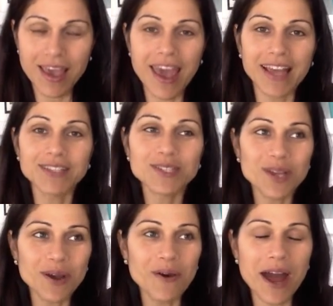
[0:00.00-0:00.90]
And
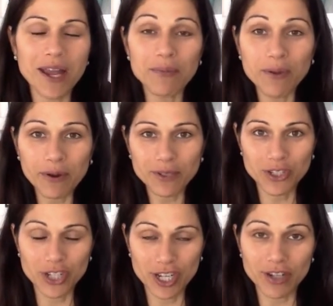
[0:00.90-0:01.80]
so I approached
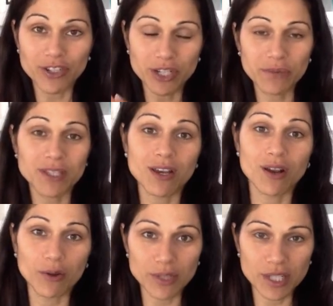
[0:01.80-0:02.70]
Jill. She was the
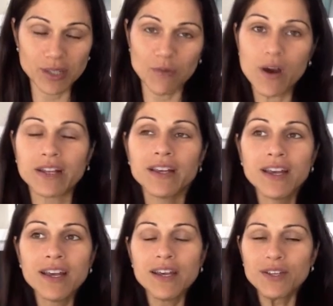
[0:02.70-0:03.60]
closest one
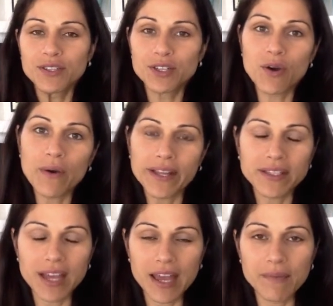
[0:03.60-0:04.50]
to going
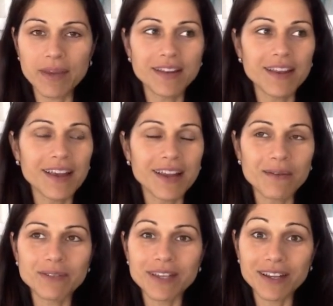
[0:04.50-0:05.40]
diamond. And I
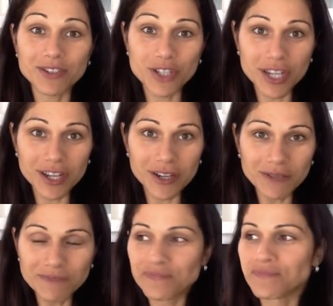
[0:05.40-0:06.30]
was like, Jill,